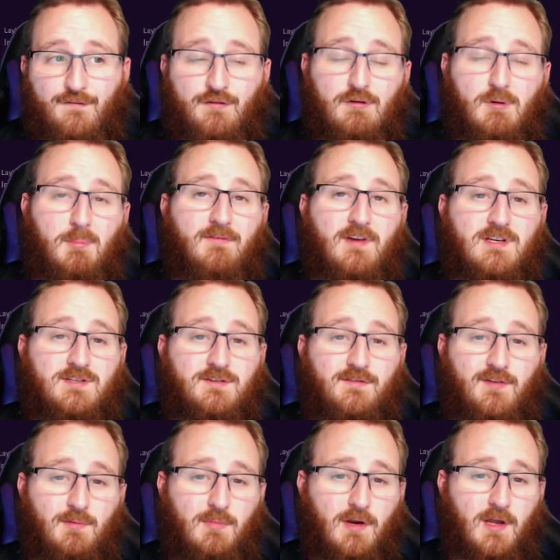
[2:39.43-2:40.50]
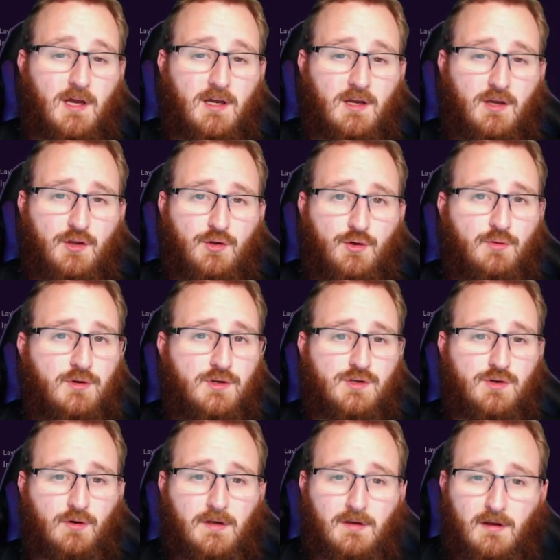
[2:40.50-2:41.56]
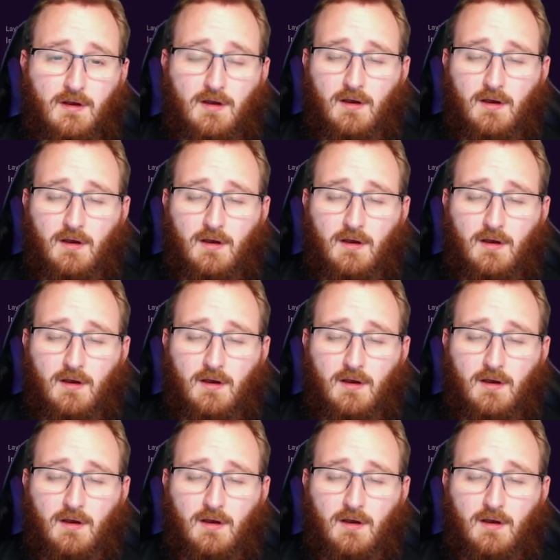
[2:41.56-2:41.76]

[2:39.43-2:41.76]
you're a professional footballer, you can join.